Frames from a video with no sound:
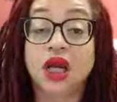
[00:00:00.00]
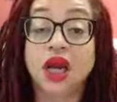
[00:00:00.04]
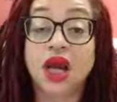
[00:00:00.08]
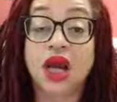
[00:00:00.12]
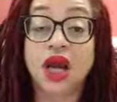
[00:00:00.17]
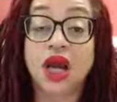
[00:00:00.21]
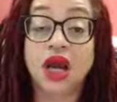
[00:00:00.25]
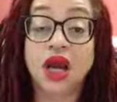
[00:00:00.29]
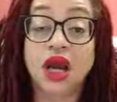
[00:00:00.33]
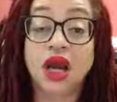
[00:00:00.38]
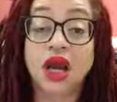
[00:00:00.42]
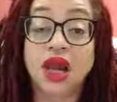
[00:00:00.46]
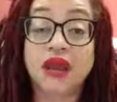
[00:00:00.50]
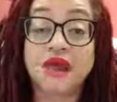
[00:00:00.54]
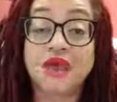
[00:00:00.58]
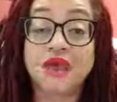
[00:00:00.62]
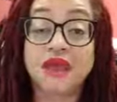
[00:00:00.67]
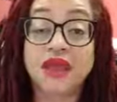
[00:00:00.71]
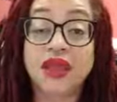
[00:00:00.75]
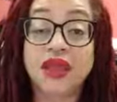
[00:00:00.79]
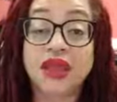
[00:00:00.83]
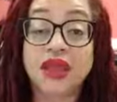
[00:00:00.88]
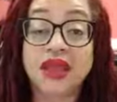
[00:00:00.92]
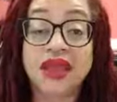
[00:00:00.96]

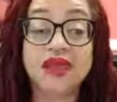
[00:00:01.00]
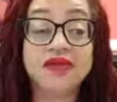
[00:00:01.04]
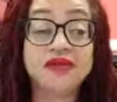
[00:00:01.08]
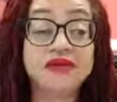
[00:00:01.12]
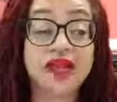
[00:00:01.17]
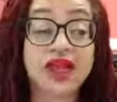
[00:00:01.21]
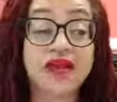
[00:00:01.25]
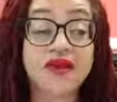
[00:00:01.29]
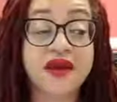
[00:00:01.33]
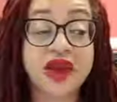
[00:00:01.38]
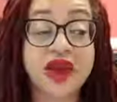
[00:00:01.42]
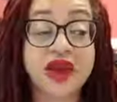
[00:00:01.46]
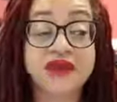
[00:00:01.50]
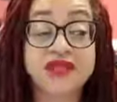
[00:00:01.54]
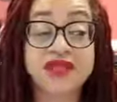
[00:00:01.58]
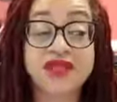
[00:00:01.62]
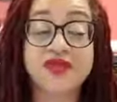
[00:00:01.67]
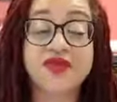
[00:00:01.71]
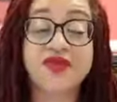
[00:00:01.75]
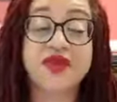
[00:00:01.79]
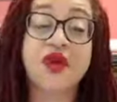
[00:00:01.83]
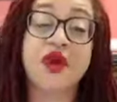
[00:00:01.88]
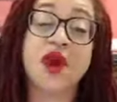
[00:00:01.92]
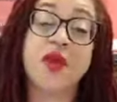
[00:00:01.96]
um, in their house.
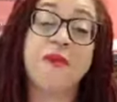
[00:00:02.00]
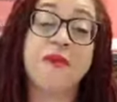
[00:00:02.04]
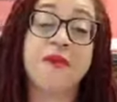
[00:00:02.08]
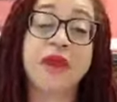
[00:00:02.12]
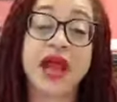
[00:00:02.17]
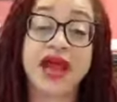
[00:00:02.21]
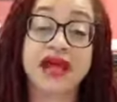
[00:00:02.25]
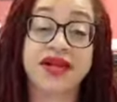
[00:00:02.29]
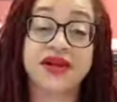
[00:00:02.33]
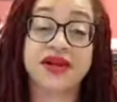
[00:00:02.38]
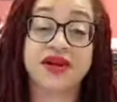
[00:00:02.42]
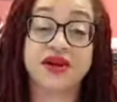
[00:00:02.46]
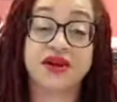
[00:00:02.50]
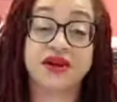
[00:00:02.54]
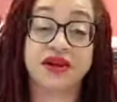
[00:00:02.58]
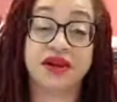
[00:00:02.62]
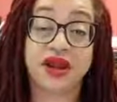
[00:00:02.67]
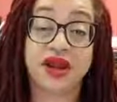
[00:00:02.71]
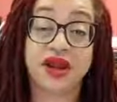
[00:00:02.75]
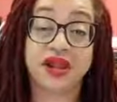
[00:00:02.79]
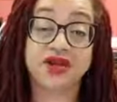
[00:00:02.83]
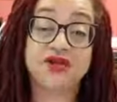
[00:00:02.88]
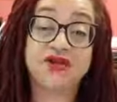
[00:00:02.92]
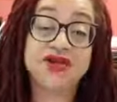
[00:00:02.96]
If you're a minor
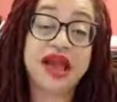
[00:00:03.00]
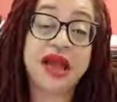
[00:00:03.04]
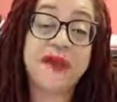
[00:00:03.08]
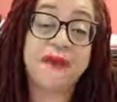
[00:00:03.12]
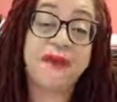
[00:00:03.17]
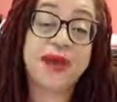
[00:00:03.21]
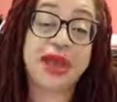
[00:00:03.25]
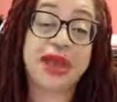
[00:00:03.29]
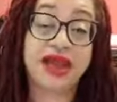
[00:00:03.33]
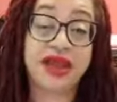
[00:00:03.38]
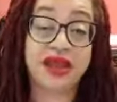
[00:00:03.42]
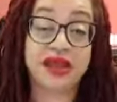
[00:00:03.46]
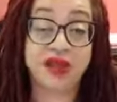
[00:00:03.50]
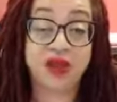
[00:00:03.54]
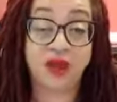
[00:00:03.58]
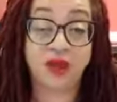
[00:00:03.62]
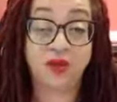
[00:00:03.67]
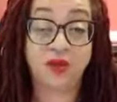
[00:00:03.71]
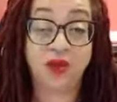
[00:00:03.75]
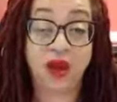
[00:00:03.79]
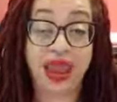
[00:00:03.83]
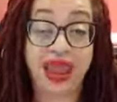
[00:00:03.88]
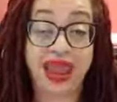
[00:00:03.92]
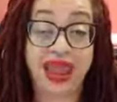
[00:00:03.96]
and you're not paying your
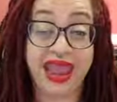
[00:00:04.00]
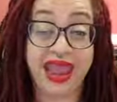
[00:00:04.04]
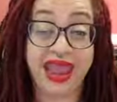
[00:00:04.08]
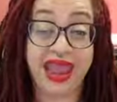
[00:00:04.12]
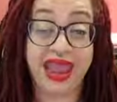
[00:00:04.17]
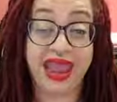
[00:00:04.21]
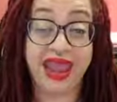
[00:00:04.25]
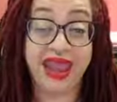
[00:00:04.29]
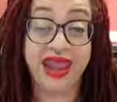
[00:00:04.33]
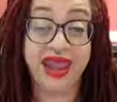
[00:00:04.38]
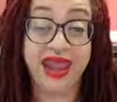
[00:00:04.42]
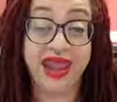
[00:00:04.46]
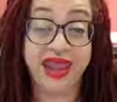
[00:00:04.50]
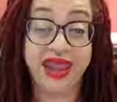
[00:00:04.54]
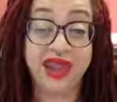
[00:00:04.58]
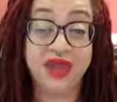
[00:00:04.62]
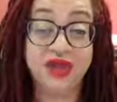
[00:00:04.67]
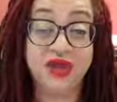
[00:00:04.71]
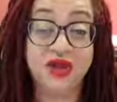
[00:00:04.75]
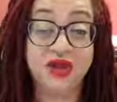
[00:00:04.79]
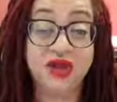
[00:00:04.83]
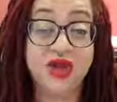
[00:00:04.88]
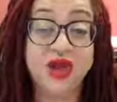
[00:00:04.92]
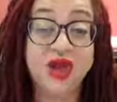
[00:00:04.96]
way,
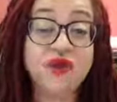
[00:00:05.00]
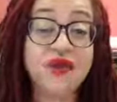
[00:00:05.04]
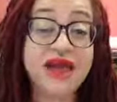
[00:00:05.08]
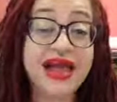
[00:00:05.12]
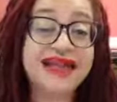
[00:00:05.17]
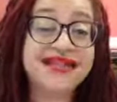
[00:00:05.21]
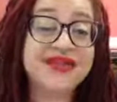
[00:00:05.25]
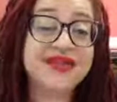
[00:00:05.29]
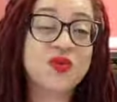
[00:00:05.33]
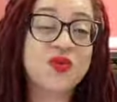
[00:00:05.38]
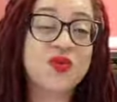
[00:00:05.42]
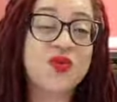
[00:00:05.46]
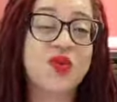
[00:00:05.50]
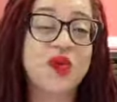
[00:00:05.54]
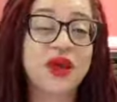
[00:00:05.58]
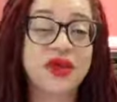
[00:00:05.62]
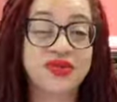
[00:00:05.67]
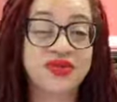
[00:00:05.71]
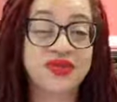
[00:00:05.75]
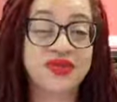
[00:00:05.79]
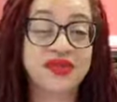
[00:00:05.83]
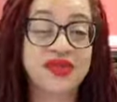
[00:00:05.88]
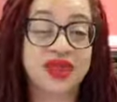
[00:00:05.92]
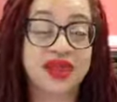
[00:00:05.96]
you know, that's
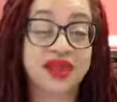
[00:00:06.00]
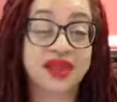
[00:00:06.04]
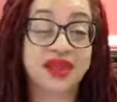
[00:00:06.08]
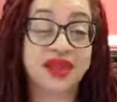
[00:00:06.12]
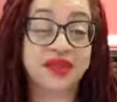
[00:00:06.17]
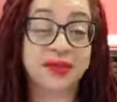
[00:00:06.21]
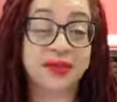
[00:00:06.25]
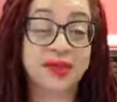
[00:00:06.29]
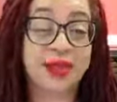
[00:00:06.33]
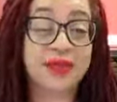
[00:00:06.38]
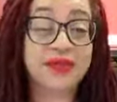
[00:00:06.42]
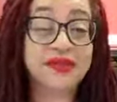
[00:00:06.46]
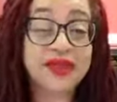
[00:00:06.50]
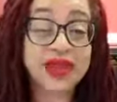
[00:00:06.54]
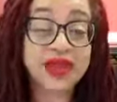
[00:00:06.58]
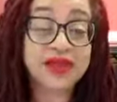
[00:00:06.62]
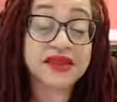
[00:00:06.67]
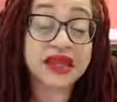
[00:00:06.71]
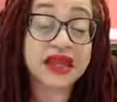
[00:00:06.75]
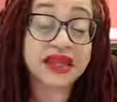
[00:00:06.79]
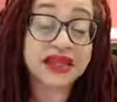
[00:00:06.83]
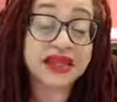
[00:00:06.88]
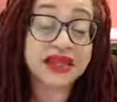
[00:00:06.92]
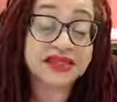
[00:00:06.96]
one thing. And then,
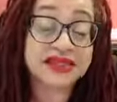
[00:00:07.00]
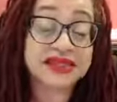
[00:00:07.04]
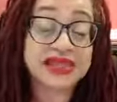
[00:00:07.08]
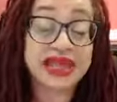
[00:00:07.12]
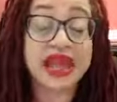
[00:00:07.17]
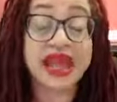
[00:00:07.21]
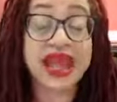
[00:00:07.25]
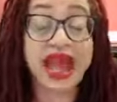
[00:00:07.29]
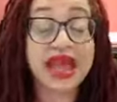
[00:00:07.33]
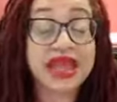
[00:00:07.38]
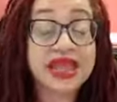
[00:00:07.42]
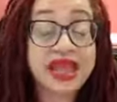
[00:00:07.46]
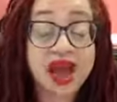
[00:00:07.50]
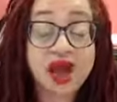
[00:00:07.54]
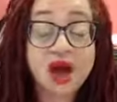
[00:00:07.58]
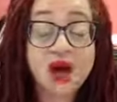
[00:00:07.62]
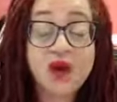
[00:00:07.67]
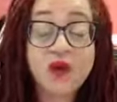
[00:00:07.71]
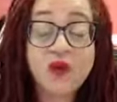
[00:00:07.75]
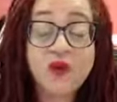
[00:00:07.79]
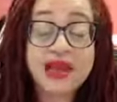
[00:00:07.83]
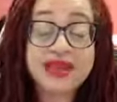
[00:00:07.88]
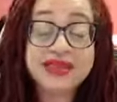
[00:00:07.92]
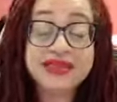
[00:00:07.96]
like I say, I
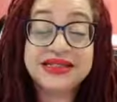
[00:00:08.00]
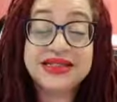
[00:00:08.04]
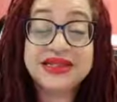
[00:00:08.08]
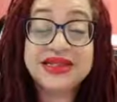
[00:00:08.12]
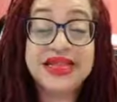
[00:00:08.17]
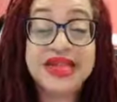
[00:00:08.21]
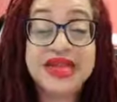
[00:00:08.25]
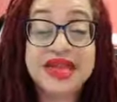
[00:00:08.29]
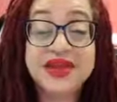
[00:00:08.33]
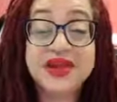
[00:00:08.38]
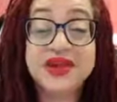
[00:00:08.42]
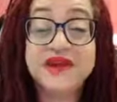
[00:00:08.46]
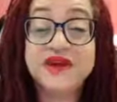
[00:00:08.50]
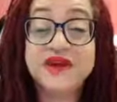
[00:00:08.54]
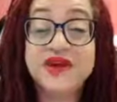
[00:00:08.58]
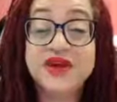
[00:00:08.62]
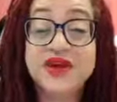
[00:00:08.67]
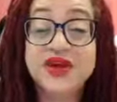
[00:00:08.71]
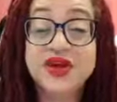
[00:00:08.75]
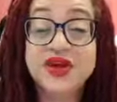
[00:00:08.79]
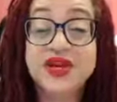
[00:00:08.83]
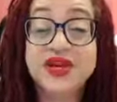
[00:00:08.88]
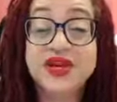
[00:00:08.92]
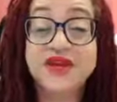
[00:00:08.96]
always give
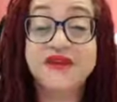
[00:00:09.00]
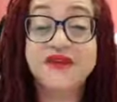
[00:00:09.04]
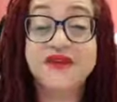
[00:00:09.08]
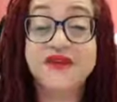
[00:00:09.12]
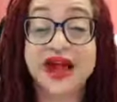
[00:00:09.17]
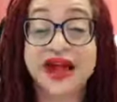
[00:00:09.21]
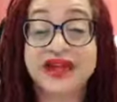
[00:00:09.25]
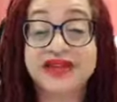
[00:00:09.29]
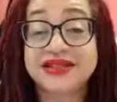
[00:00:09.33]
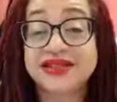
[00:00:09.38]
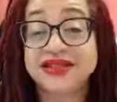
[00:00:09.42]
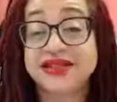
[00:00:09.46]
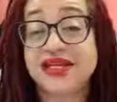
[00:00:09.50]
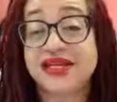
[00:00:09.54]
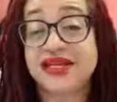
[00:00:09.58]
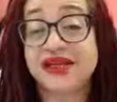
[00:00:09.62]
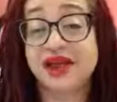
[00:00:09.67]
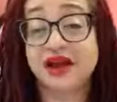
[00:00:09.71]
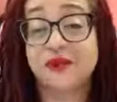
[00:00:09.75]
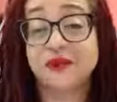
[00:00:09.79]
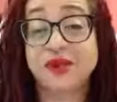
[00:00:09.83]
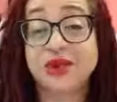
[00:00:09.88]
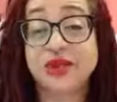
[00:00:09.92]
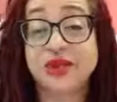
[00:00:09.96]
good advice to
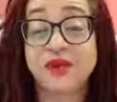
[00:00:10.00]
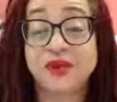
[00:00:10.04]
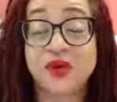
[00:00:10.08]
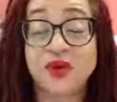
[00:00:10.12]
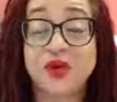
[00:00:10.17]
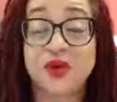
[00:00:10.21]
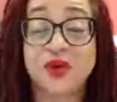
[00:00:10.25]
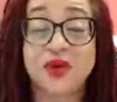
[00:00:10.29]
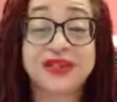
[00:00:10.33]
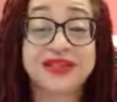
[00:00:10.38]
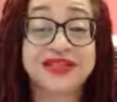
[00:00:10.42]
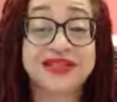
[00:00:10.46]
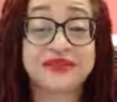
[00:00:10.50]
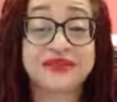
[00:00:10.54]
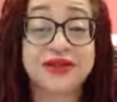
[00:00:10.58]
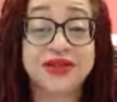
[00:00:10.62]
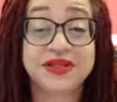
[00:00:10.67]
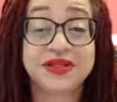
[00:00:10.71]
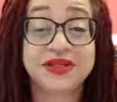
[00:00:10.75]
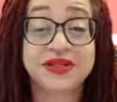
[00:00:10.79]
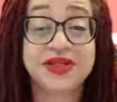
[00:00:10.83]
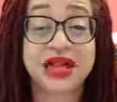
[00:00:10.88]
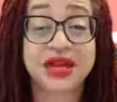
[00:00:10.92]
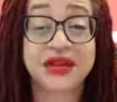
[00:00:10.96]
young people who want to
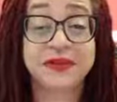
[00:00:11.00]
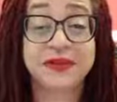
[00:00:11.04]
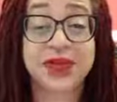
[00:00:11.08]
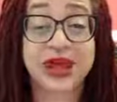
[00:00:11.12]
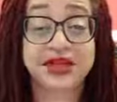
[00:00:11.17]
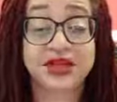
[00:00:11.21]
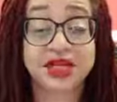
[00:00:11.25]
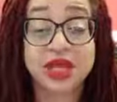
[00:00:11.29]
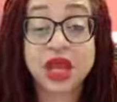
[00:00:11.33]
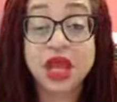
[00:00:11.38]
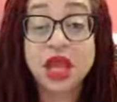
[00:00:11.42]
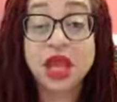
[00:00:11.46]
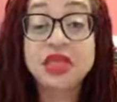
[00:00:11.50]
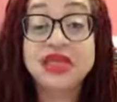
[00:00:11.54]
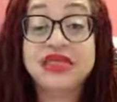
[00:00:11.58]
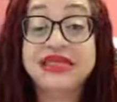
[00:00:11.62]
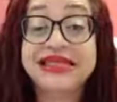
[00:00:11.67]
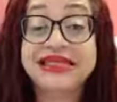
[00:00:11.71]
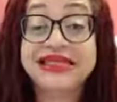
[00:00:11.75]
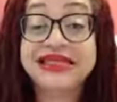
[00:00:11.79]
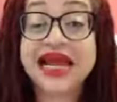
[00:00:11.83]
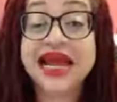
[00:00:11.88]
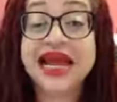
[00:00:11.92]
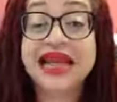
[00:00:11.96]
study magic.
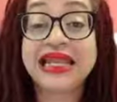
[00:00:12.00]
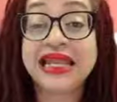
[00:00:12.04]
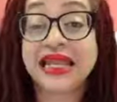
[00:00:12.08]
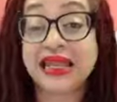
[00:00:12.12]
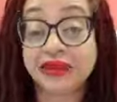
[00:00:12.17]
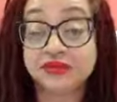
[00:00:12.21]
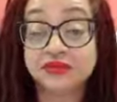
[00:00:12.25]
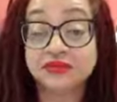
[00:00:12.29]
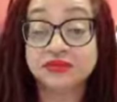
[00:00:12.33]
Study.